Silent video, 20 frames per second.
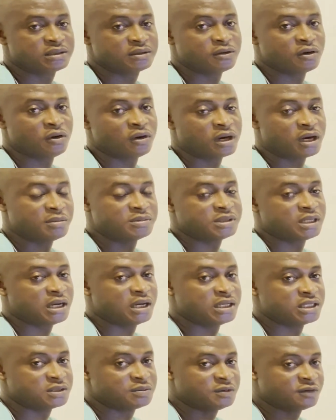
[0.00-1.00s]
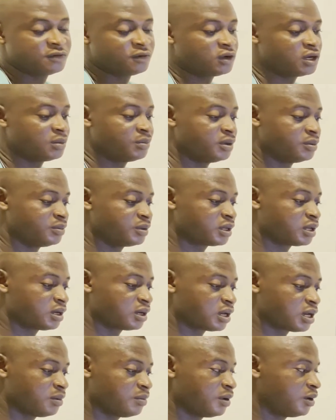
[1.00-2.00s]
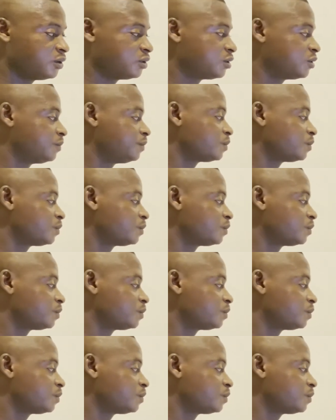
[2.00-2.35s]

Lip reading: or rupture it before the baby can come out.